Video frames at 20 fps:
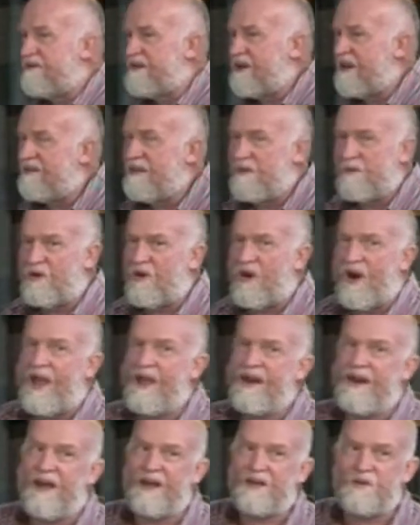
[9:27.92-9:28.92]
of them, cried
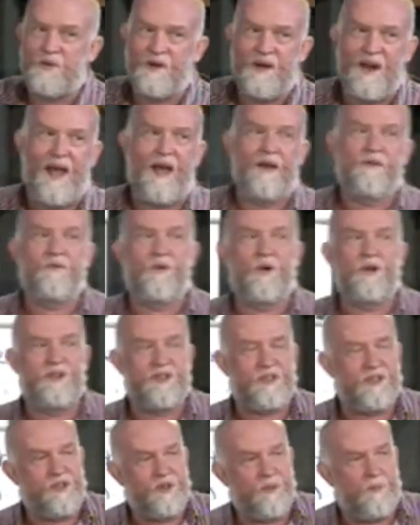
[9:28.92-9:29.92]
out with loud
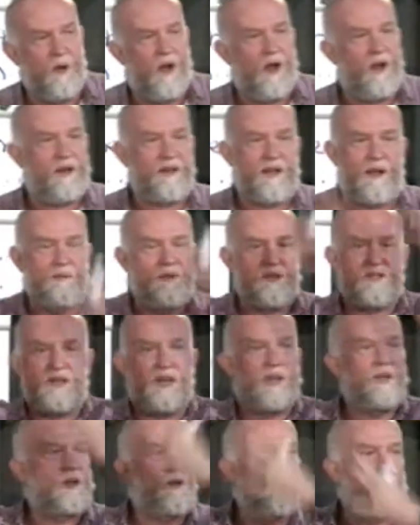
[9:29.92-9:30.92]
voices to Baal, come and
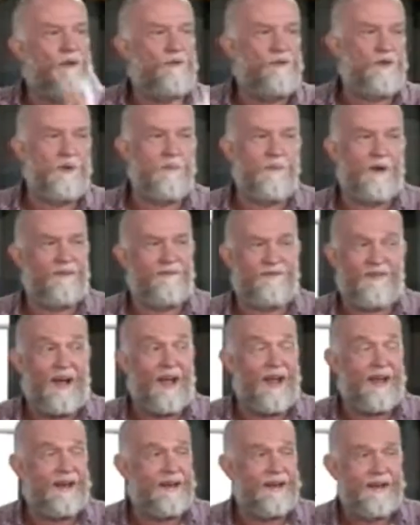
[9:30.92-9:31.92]
take your offering by
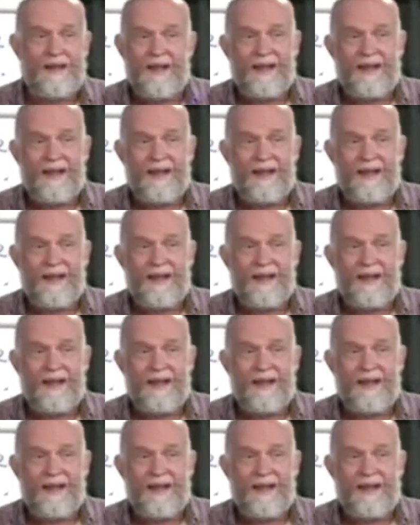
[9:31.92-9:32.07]
fire.